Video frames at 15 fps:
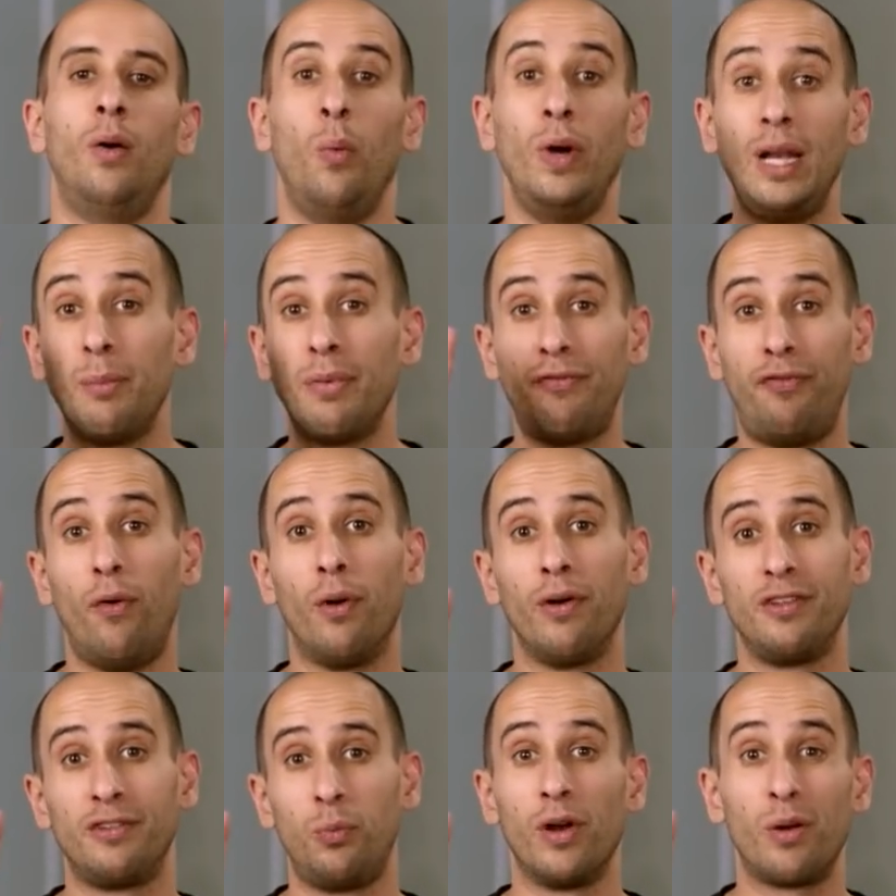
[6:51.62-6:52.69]
Way number four
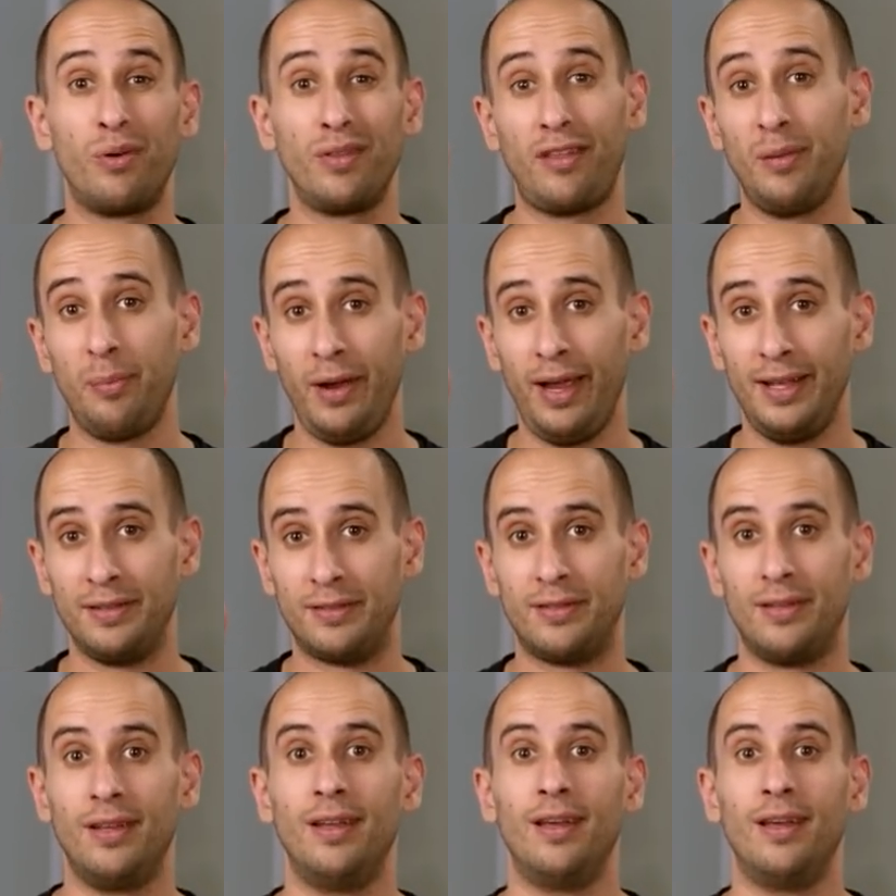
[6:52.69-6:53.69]
is work with other brands.